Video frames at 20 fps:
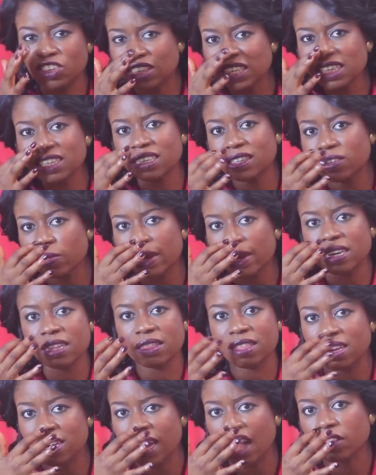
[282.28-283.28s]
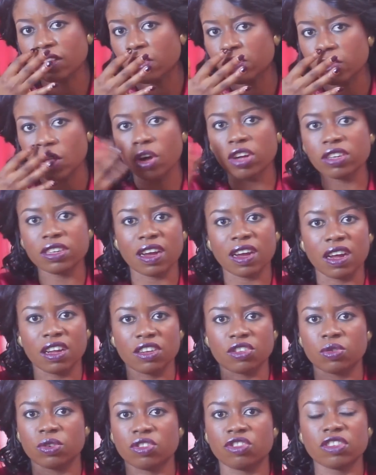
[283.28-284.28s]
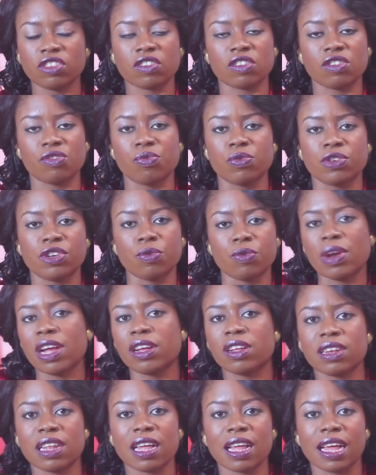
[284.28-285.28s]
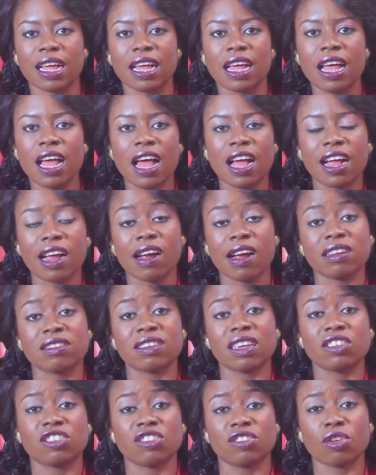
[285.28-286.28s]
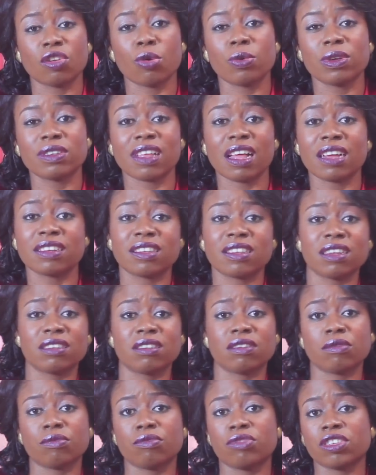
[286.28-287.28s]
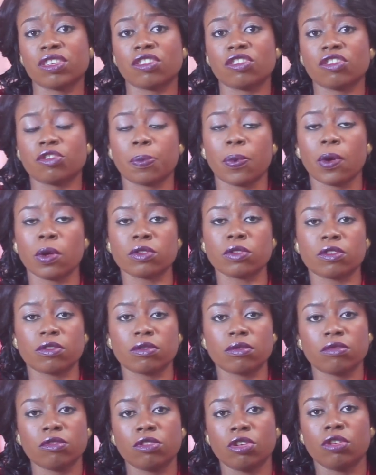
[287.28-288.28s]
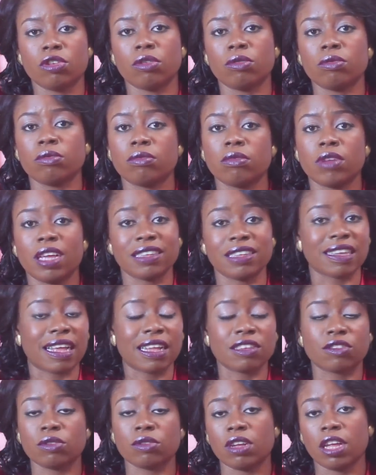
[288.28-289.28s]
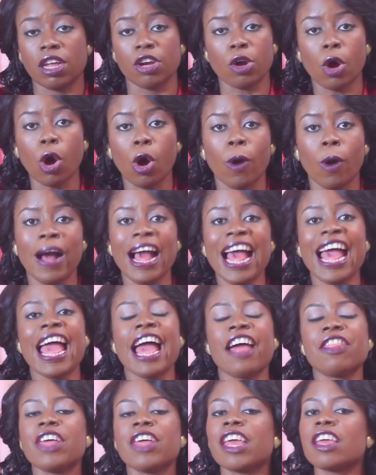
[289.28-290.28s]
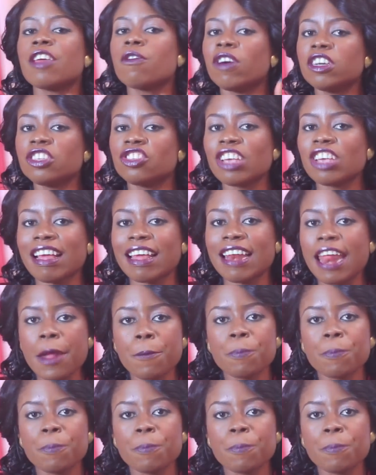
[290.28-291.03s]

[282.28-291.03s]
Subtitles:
didn't do anything out of the ordinary. She was just the regular character. She's always acted rich, spoiled, you know, entitled and all. And then Yvonne Jegede